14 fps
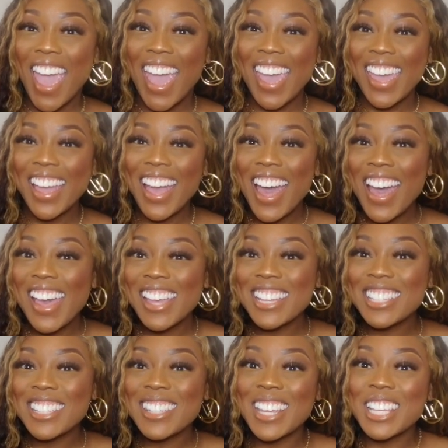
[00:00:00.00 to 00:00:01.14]
Hey
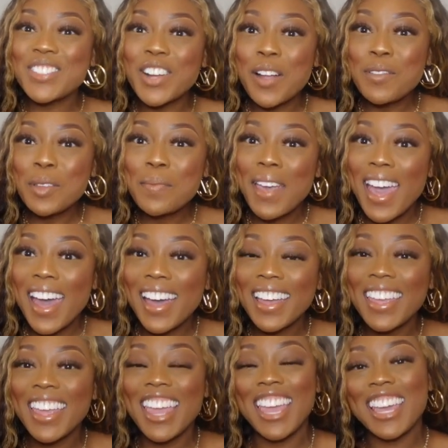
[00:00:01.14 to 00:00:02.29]
guys, thanks for coming
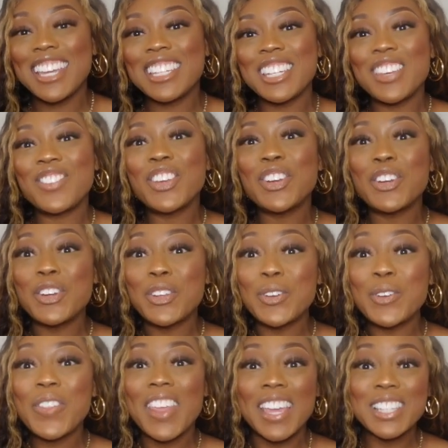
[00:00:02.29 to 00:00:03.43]
back, and if you're
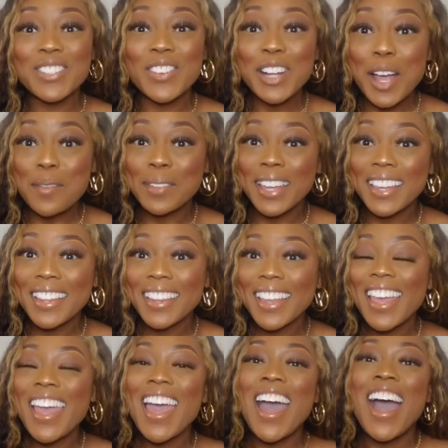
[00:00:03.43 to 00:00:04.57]
new, thanks for coming.
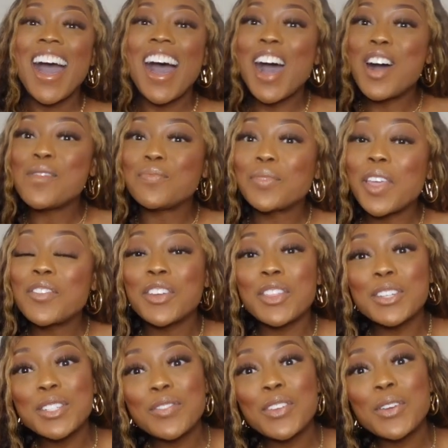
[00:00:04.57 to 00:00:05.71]
For
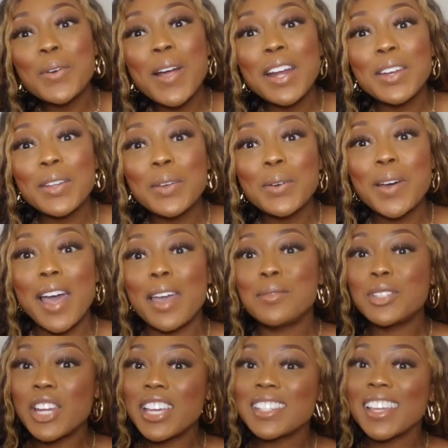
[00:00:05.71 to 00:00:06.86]
those of you who are new, I'm
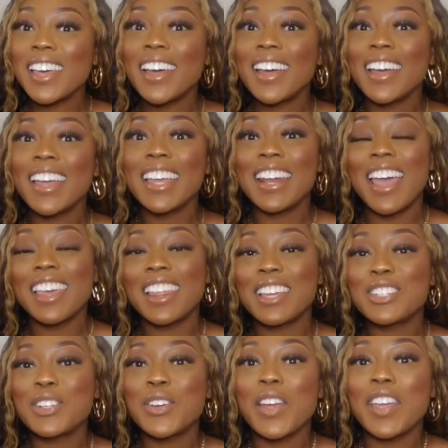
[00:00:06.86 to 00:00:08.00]
Jessica, and I like
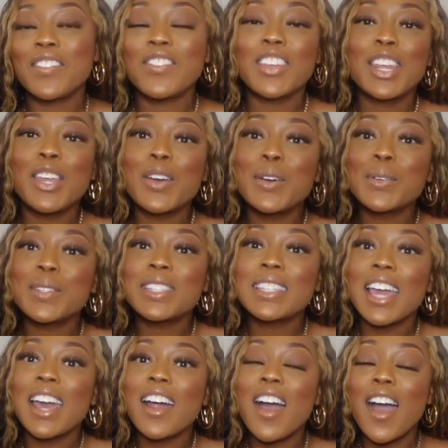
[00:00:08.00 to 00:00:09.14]
to create videos
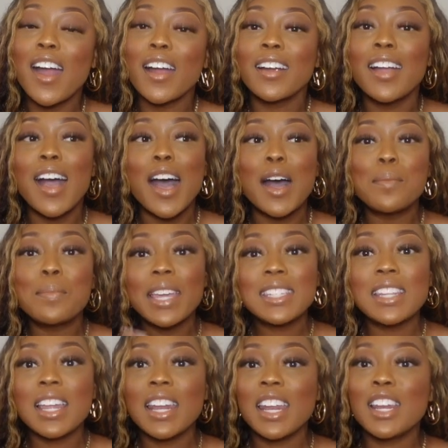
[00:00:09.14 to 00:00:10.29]
that are
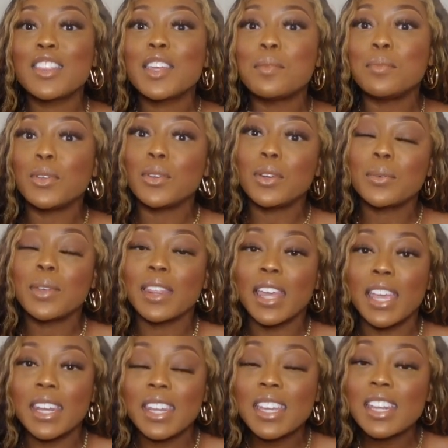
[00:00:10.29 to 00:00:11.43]
based on anything beauty
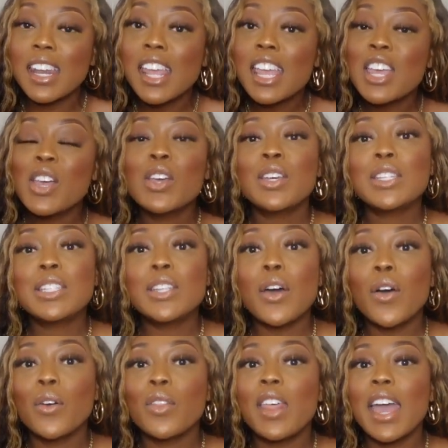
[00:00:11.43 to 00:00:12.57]
related.
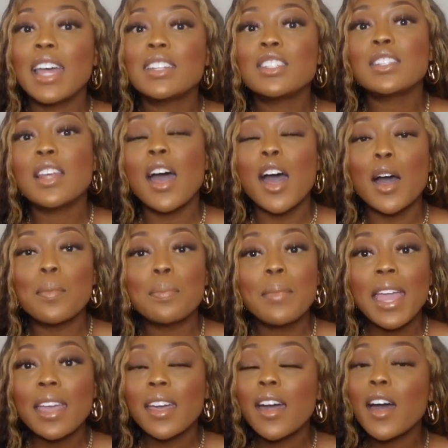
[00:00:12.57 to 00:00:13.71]
So that's
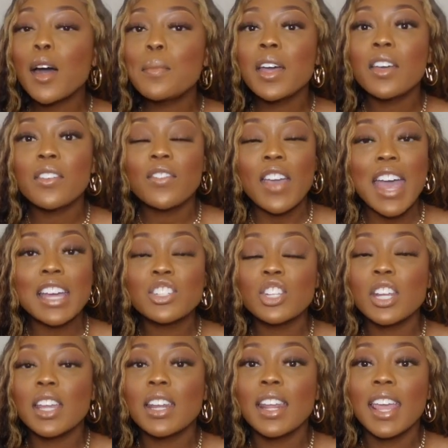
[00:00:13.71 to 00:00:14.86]
makeup,
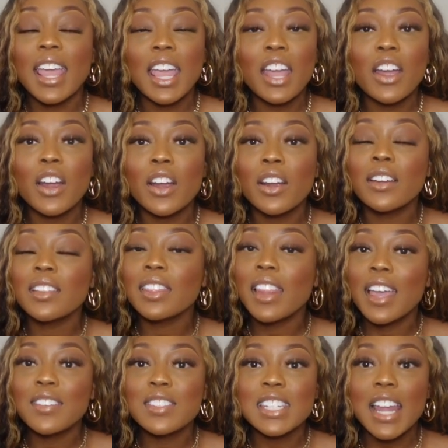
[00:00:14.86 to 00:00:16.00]
fashion, hair,
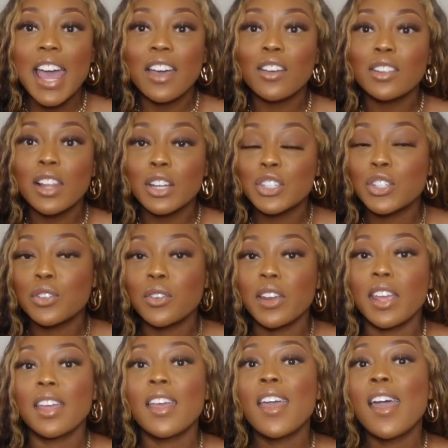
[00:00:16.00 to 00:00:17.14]
lifestyle,
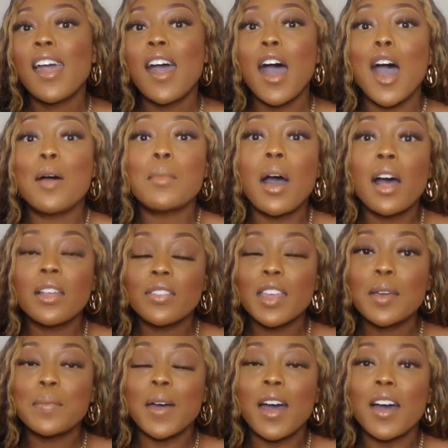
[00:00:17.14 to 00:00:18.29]
luxury, all of the
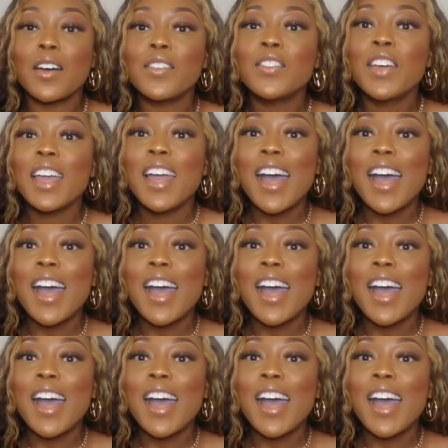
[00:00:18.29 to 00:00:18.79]
above.